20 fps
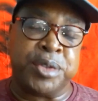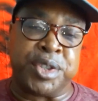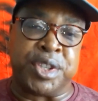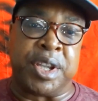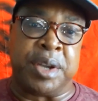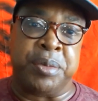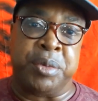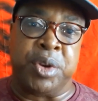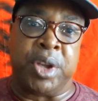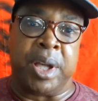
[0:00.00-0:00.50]

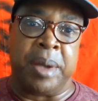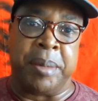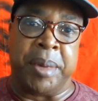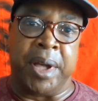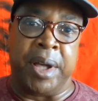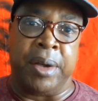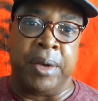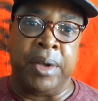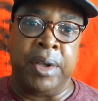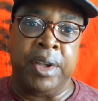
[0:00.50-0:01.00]
that will come
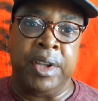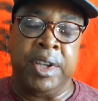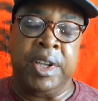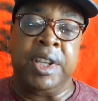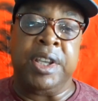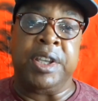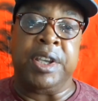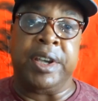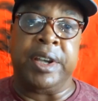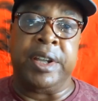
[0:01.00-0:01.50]
out,
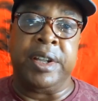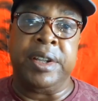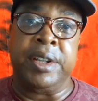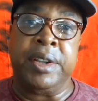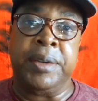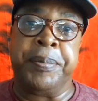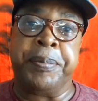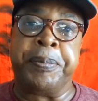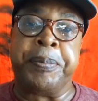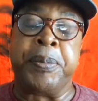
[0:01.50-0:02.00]

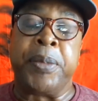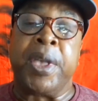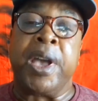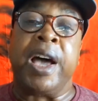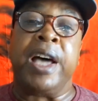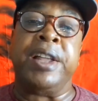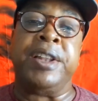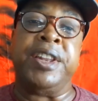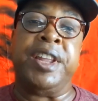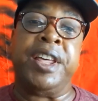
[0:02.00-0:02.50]

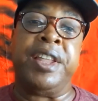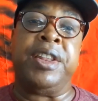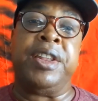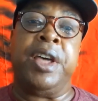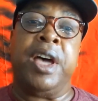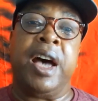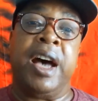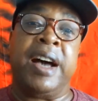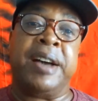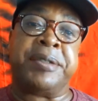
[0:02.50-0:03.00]
and then
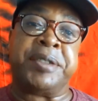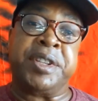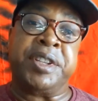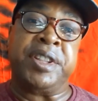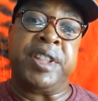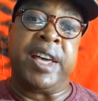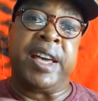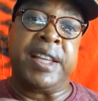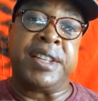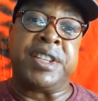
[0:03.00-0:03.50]
after
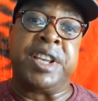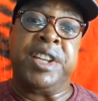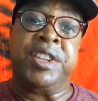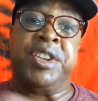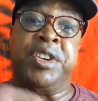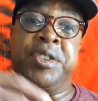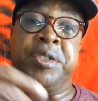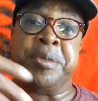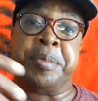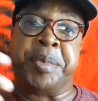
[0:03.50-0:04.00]
that
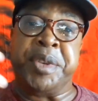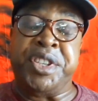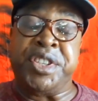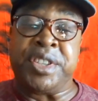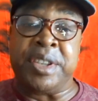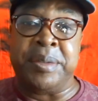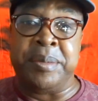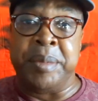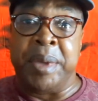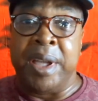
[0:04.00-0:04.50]
there will be
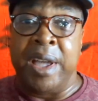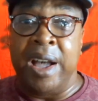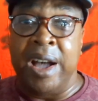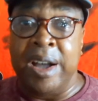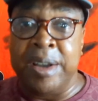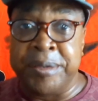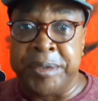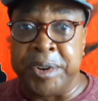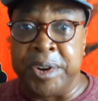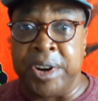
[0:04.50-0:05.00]
some
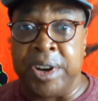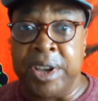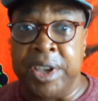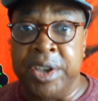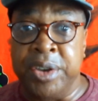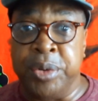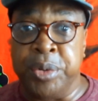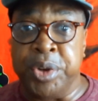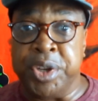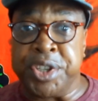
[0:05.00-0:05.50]
other
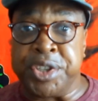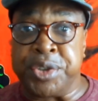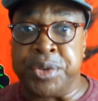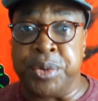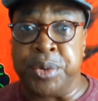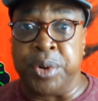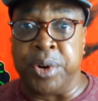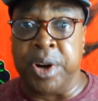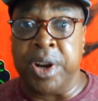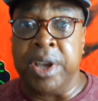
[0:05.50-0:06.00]
illness
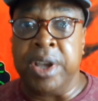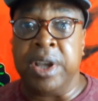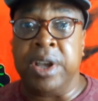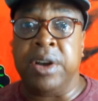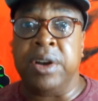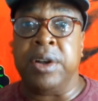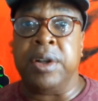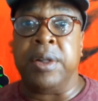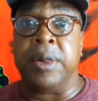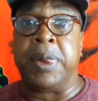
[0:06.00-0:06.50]
or
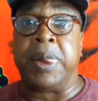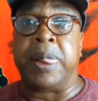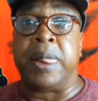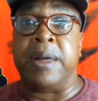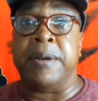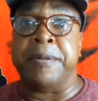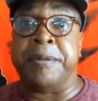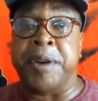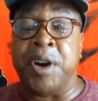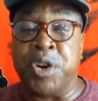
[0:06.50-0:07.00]

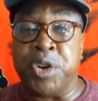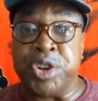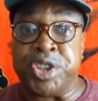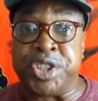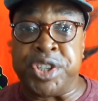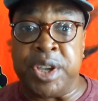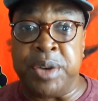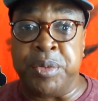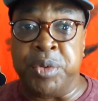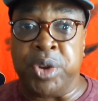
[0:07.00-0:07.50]
virus
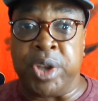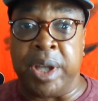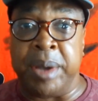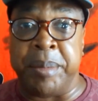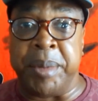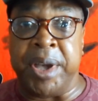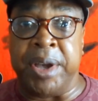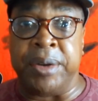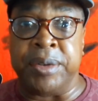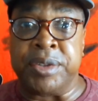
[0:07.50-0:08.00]
that will come
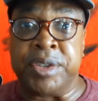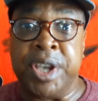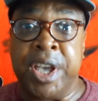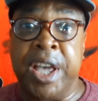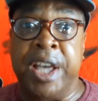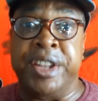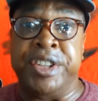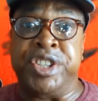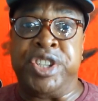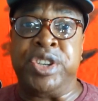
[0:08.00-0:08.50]
out,
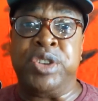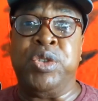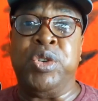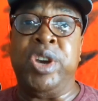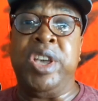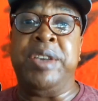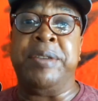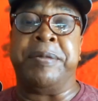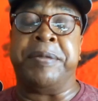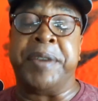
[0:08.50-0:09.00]
until
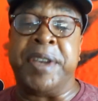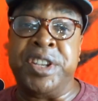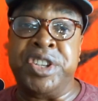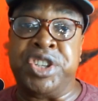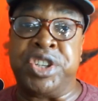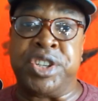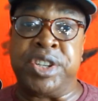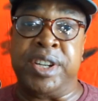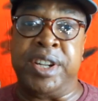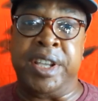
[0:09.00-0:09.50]

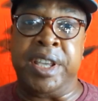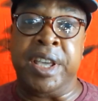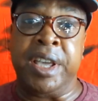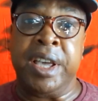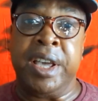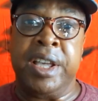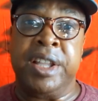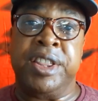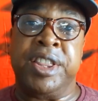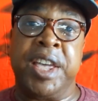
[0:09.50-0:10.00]
eventually
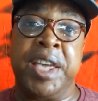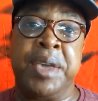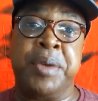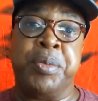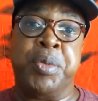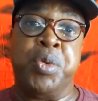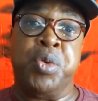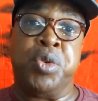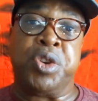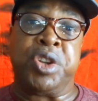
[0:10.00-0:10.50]
they
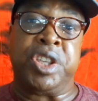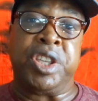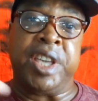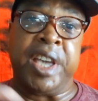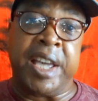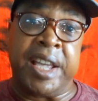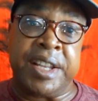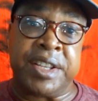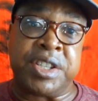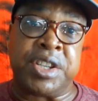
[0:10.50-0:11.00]
will
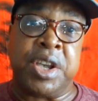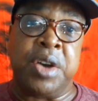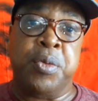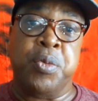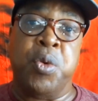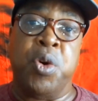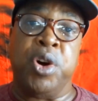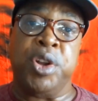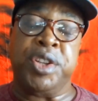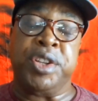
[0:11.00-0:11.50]
get
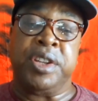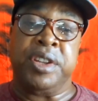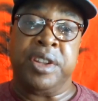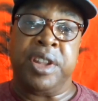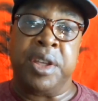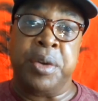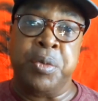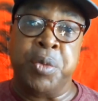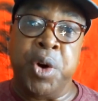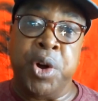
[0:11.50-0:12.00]
what they
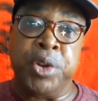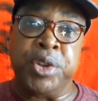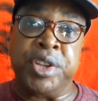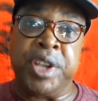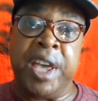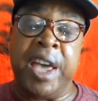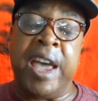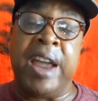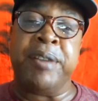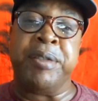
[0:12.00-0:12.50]
want.
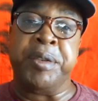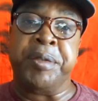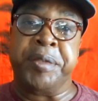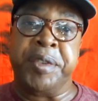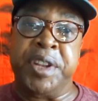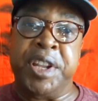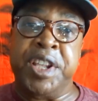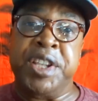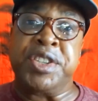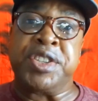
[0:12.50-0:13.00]

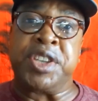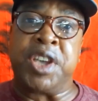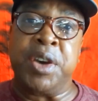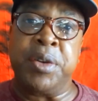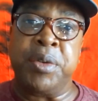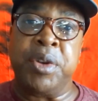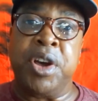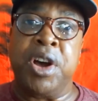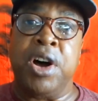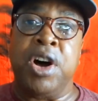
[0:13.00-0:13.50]
Everything is
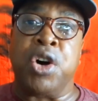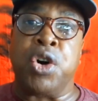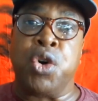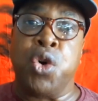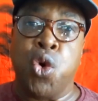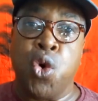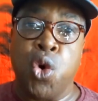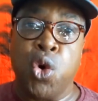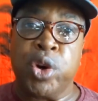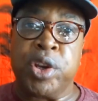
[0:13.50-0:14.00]
going
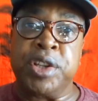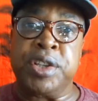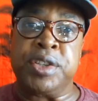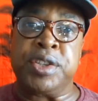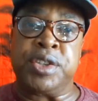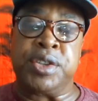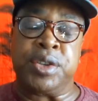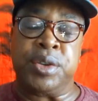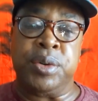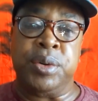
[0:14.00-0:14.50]
according
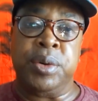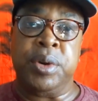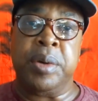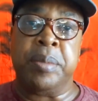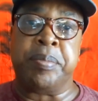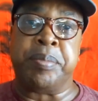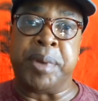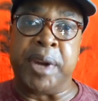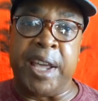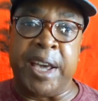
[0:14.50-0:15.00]
to
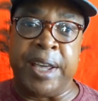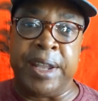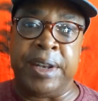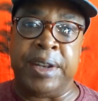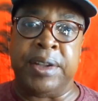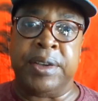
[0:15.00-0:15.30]
plan.